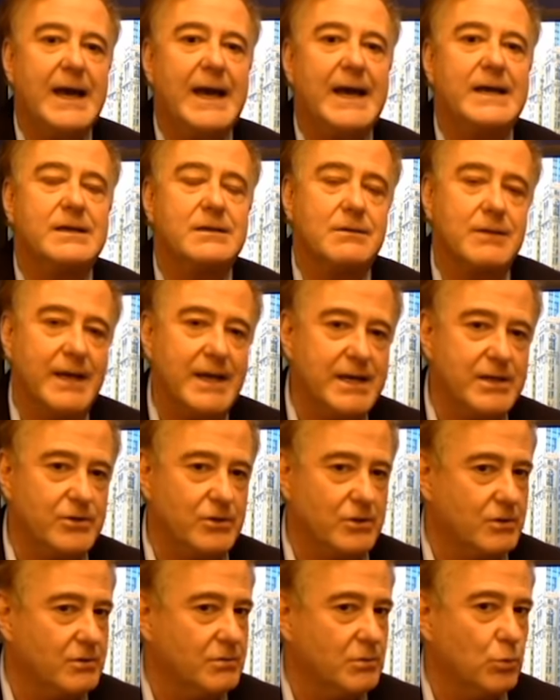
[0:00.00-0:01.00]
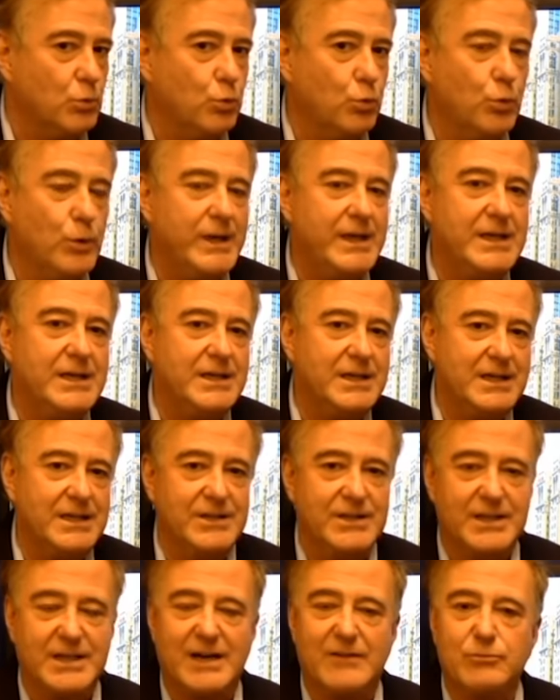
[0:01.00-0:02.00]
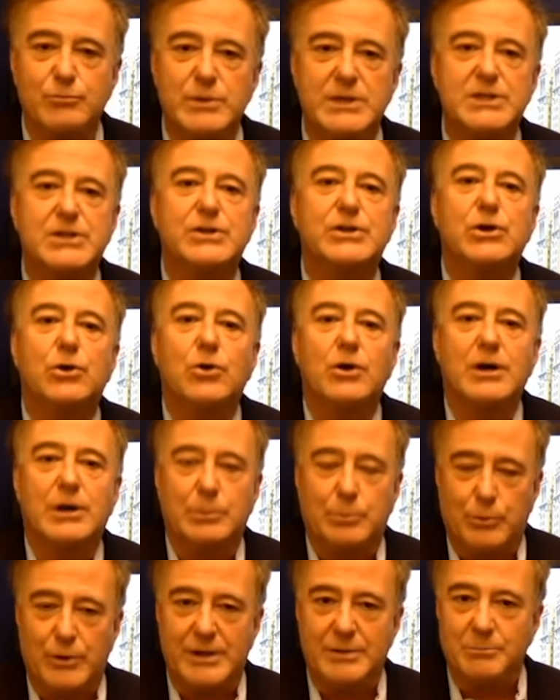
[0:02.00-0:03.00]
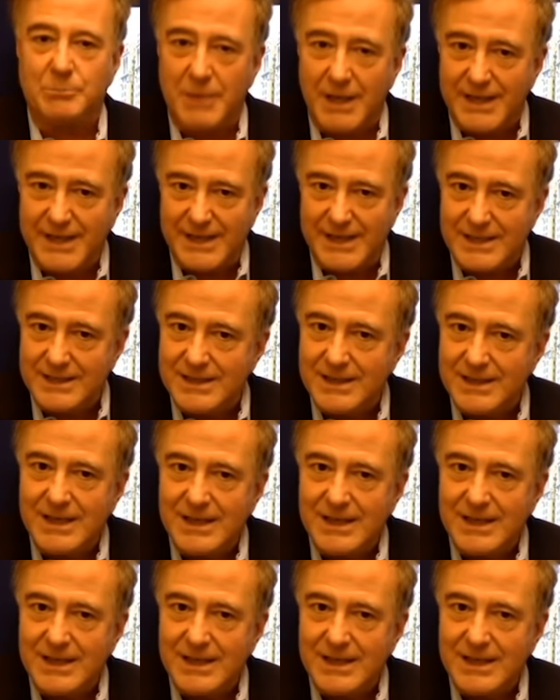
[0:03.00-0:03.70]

And later, when the government can no longer print money